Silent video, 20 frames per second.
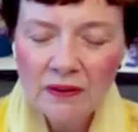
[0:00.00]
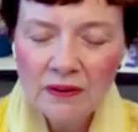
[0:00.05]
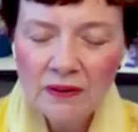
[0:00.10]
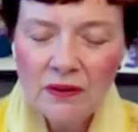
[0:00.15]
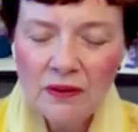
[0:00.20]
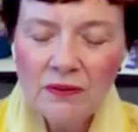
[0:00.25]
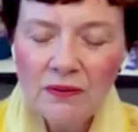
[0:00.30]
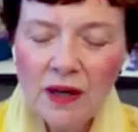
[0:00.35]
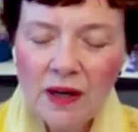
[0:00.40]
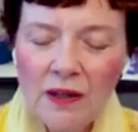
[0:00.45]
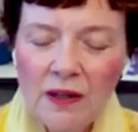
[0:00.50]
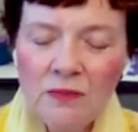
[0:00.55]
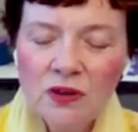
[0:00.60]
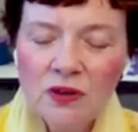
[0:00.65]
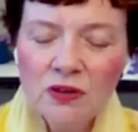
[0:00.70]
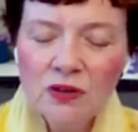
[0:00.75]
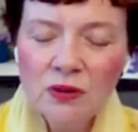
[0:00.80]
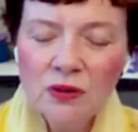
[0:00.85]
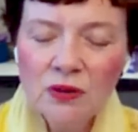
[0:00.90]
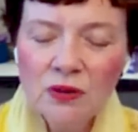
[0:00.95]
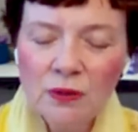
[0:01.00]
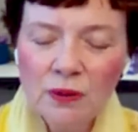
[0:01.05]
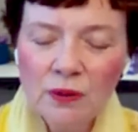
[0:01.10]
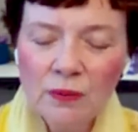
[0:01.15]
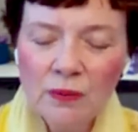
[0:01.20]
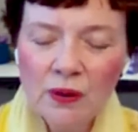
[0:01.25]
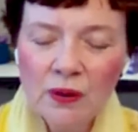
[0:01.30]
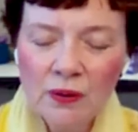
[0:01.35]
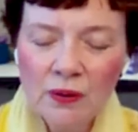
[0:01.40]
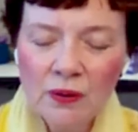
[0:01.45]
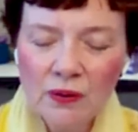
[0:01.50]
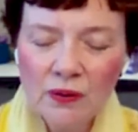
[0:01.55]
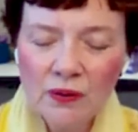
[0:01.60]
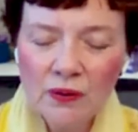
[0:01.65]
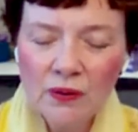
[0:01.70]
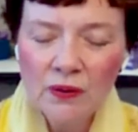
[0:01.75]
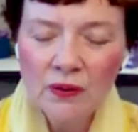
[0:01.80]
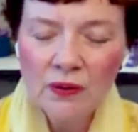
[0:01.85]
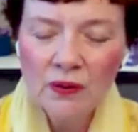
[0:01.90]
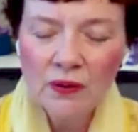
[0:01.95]
You have come to schoolroom
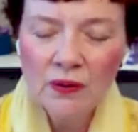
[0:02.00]
earth